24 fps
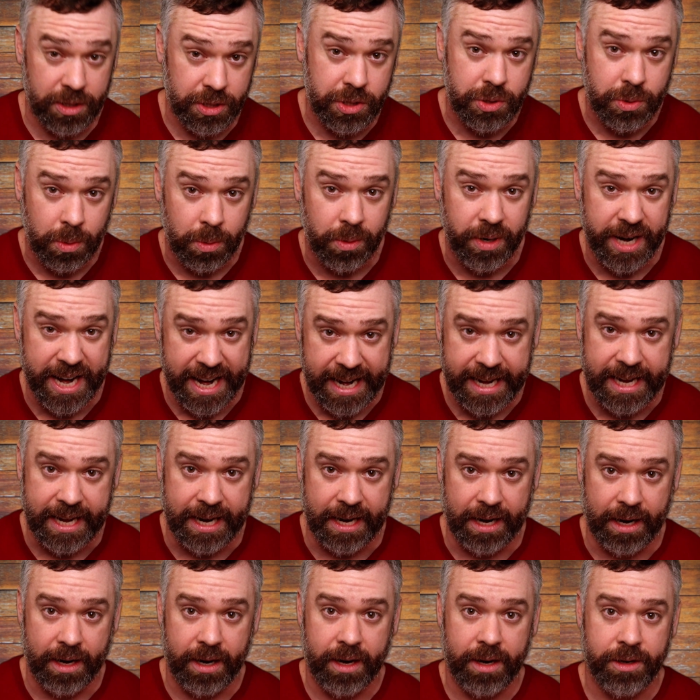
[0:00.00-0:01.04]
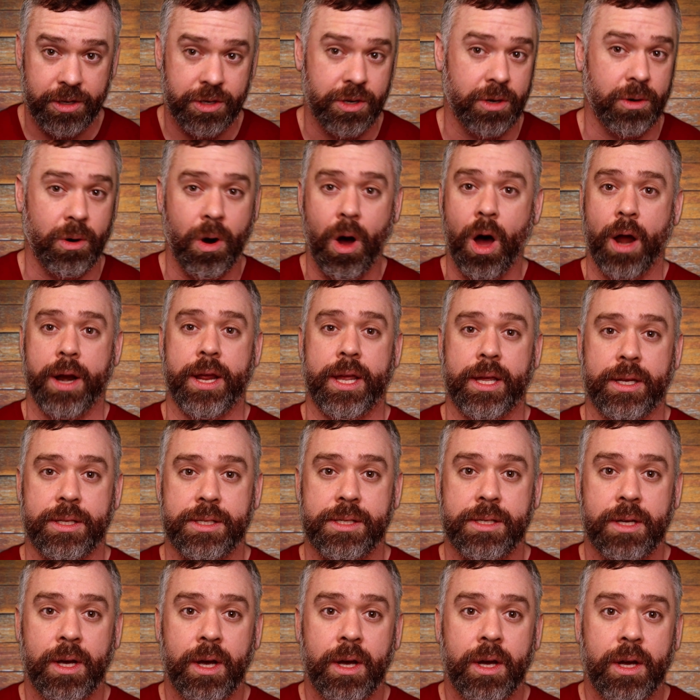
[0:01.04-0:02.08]
the story in, your
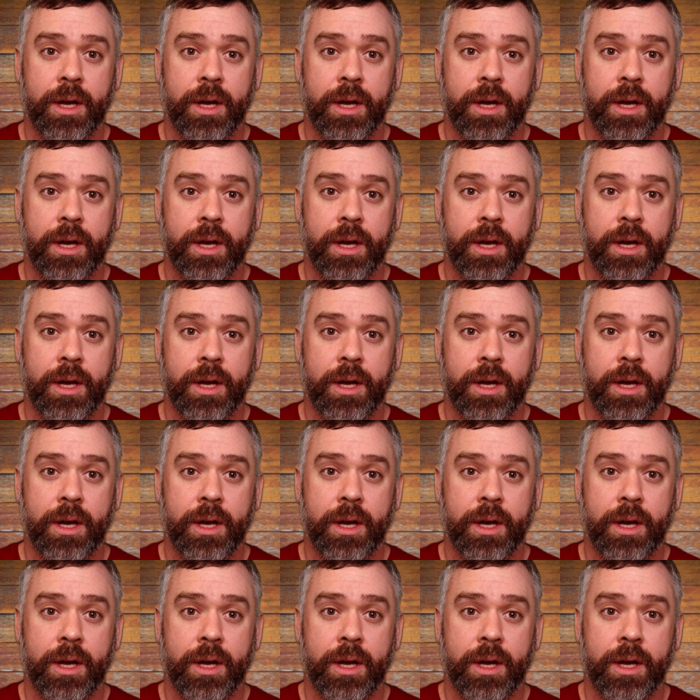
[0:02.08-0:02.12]
audience?